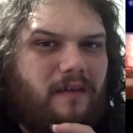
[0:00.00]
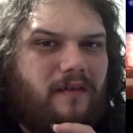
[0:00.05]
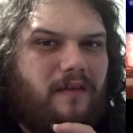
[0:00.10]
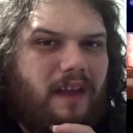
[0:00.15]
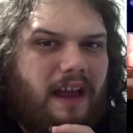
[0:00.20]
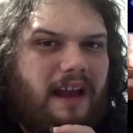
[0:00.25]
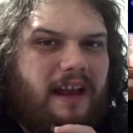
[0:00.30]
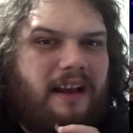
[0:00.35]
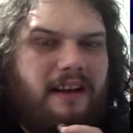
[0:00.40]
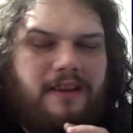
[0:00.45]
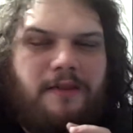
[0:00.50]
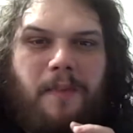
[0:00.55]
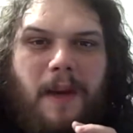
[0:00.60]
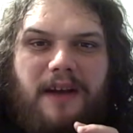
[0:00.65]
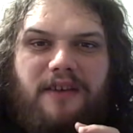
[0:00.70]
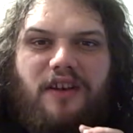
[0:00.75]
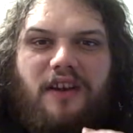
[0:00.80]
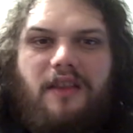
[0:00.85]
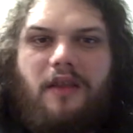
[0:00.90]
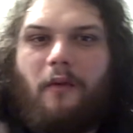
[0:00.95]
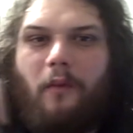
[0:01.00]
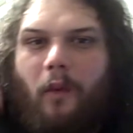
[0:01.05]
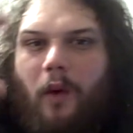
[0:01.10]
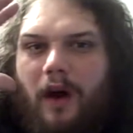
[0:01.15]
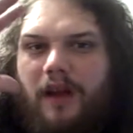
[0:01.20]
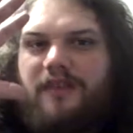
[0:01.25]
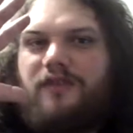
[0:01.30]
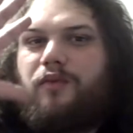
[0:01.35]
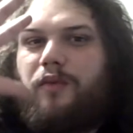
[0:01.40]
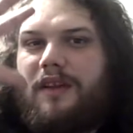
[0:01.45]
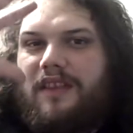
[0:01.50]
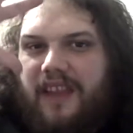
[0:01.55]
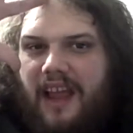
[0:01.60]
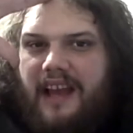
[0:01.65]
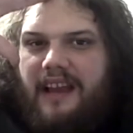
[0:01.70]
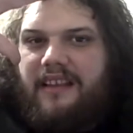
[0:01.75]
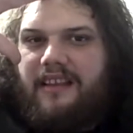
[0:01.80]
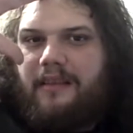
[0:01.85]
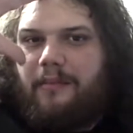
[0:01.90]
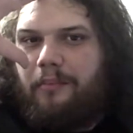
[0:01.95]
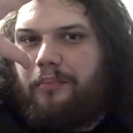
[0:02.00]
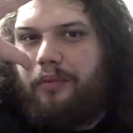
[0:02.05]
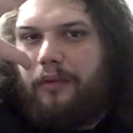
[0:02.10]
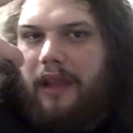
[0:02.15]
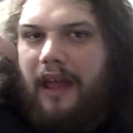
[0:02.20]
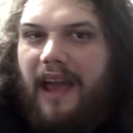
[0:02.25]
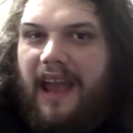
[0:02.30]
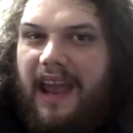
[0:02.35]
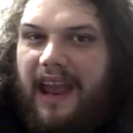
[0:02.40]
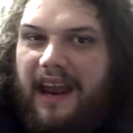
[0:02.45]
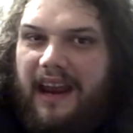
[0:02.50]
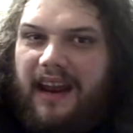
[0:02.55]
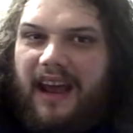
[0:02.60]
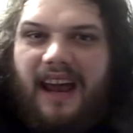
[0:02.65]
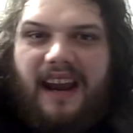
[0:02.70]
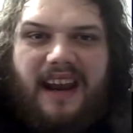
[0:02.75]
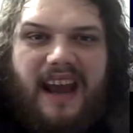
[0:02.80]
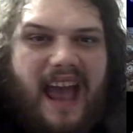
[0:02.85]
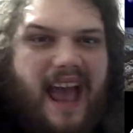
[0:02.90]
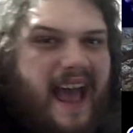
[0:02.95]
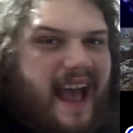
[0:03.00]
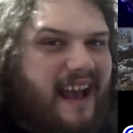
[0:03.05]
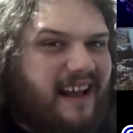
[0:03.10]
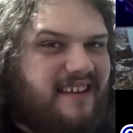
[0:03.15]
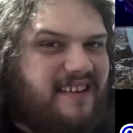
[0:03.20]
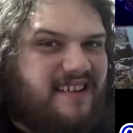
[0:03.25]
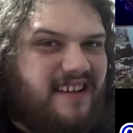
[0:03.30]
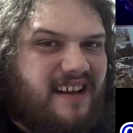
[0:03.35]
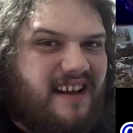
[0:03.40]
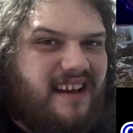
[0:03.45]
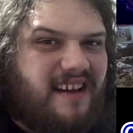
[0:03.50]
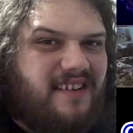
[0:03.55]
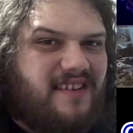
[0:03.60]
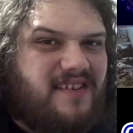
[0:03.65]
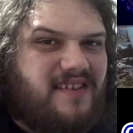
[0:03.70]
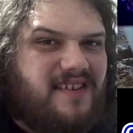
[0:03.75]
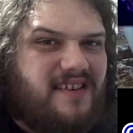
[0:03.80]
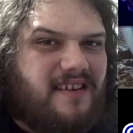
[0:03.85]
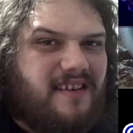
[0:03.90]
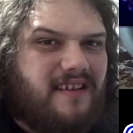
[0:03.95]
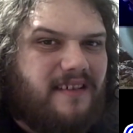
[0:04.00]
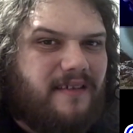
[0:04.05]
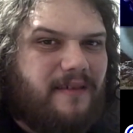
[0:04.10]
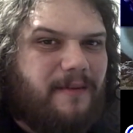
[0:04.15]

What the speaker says: Like, especially the ones with, like, blade and axe heads.